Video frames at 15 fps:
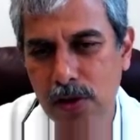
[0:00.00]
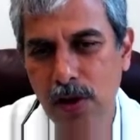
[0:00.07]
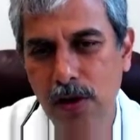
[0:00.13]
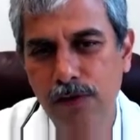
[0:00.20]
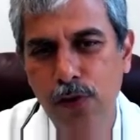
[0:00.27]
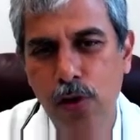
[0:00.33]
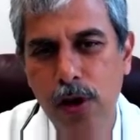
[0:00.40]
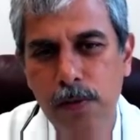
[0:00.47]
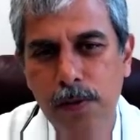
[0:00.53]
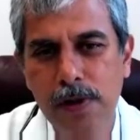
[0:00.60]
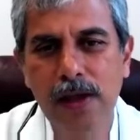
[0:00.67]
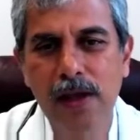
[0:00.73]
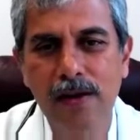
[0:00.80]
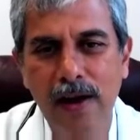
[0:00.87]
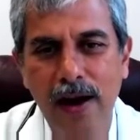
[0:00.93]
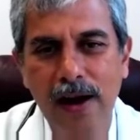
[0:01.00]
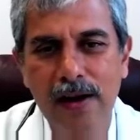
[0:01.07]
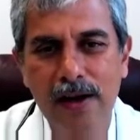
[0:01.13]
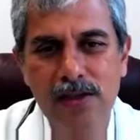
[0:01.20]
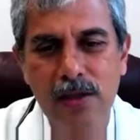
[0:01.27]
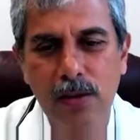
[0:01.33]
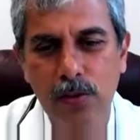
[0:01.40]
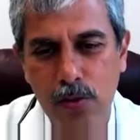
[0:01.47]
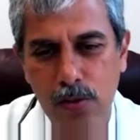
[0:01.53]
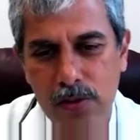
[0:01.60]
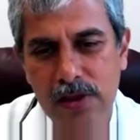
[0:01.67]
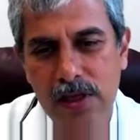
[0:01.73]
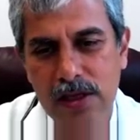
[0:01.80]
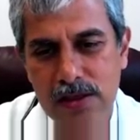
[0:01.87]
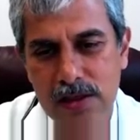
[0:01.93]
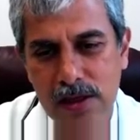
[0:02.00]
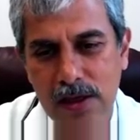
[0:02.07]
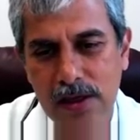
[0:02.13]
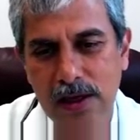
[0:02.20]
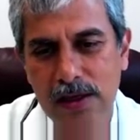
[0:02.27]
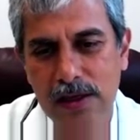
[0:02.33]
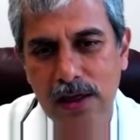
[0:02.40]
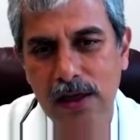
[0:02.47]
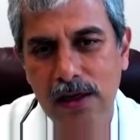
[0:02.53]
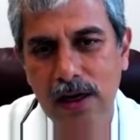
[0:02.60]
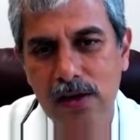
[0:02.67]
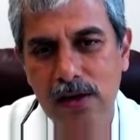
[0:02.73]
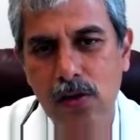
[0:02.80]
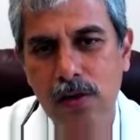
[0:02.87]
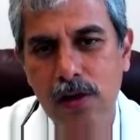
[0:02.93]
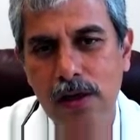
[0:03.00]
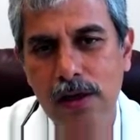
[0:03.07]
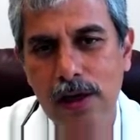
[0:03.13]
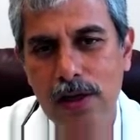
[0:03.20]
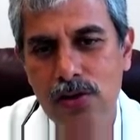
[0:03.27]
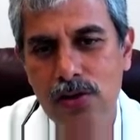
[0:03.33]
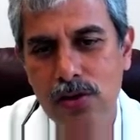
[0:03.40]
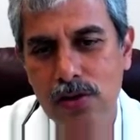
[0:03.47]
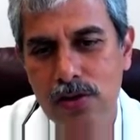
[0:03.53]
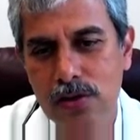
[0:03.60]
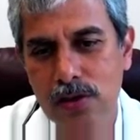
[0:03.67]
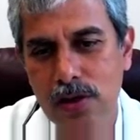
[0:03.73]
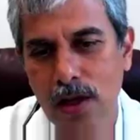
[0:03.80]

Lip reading: Affordable Care Act had some good things in it. I think it had good intentions.